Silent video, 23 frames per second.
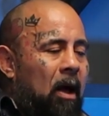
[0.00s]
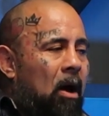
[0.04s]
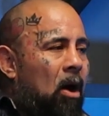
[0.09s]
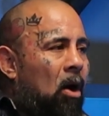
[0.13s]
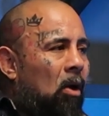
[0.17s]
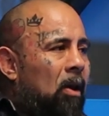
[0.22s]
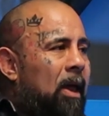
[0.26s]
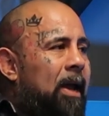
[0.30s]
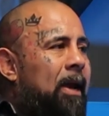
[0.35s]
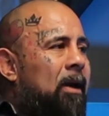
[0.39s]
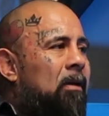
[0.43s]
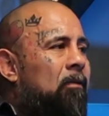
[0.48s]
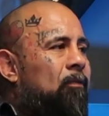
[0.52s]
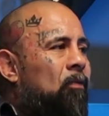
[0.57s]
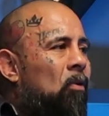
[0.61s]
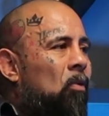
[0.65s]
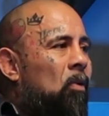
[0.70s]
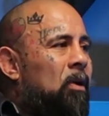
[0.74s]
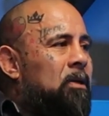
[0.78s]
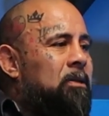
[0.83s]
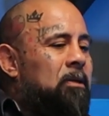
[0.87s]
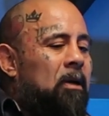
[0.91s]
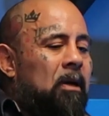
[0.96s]
All I can
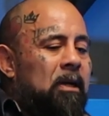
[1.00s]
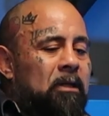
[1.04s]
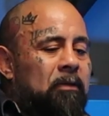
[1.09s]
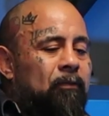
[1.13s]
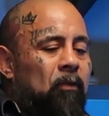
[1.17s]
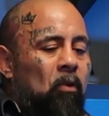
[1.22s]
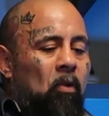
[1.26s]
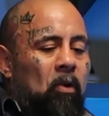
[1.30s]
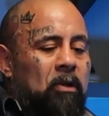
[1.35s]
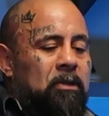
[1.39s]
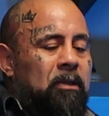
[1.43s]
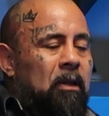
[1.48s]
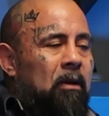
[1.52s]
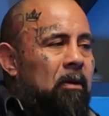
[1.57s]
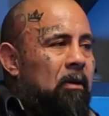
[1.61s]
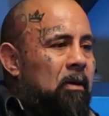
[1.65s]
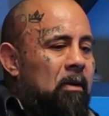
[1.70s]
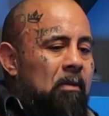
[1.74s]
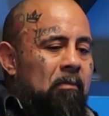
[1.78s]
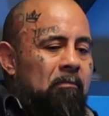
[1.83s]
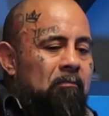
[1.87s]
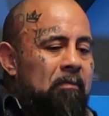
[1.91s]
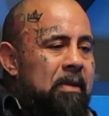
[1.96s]
focus on is focus on
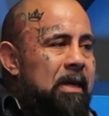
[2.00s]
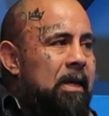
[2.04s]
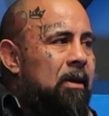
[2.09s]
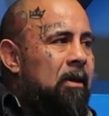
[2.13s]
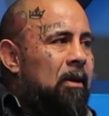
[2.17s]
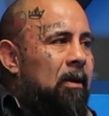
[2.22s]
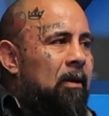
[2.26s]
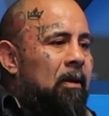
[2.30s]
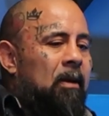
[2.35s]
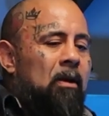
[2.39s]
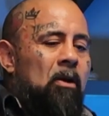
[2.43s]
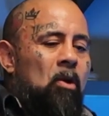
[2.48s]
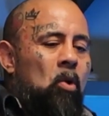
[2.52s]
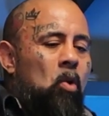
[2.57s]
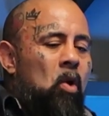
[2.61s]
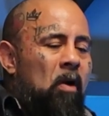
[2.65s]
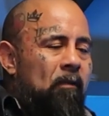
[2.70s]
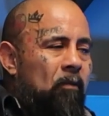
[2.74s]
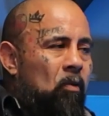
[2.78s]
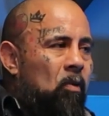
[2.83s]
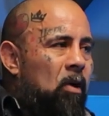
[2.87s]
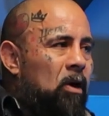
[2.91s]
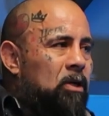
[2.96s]
me,
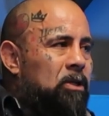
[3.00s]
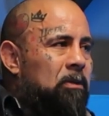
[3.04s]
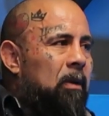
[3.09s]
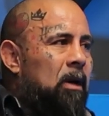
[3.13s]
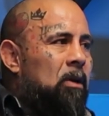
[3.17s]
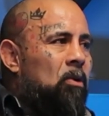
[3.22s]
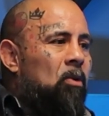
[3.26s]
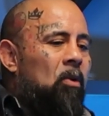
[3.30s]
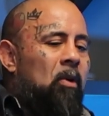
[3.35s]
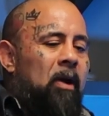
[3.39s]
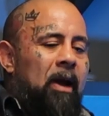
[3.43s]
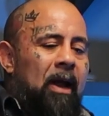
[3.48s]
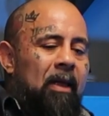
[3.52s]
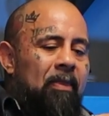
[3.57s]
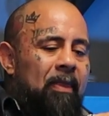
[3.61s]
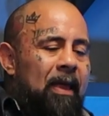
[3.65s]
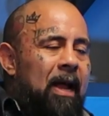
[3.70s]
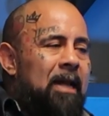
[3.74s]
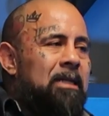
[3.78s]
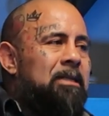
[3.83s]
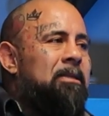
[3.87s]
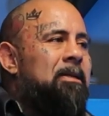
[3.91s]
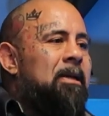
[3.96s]
whoever walks in my door, and
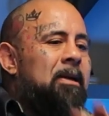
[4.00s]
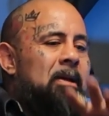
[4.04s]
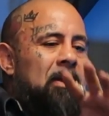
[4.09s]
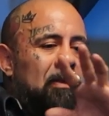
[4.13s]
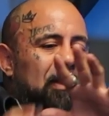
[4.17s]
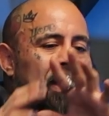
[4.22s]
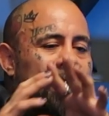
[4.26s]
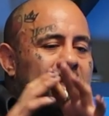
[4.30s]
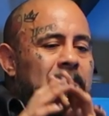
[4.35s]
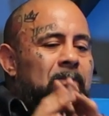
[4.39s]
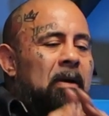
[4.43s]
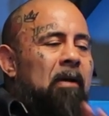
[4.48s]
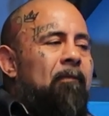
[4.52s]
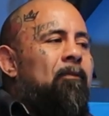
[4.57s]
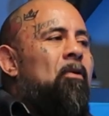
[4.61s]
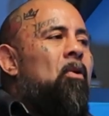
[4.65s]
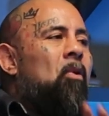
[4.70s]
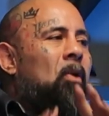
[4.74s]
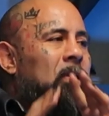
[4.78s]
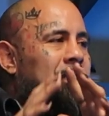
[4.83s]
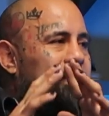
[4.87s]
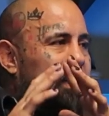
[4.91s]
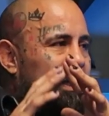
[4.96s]
that's my
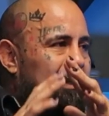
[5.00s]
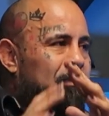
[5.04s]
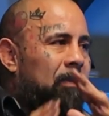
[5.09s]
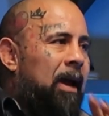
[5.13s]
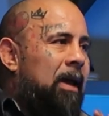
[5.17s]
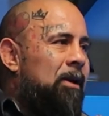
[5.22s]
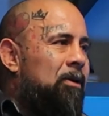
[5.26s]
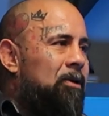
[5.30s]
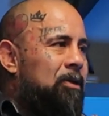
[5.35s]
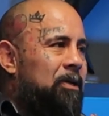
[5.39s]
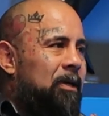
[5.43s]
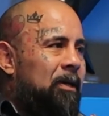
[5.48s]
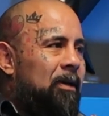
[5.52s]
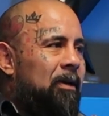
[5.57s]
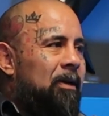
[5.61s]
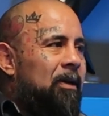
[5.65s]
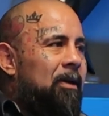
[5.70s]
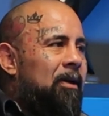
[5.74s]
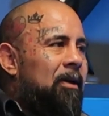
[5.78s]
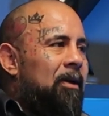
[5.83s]
focus. That's my energy.